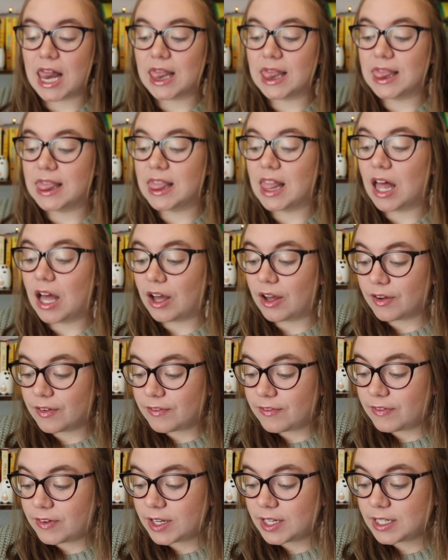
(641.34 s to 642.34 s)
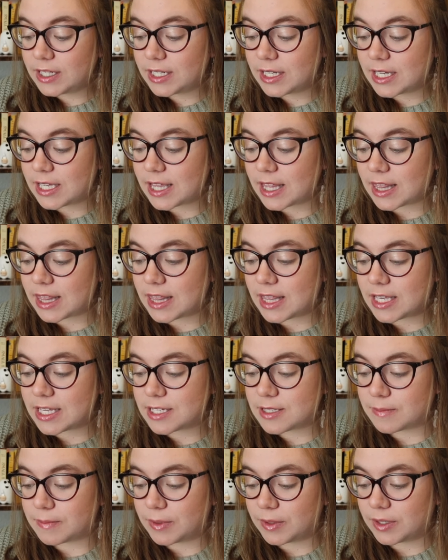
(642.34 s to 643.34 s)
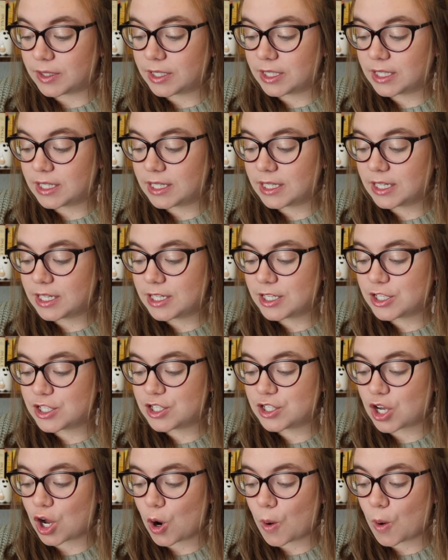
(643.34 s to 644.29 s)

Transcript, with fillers: love this book so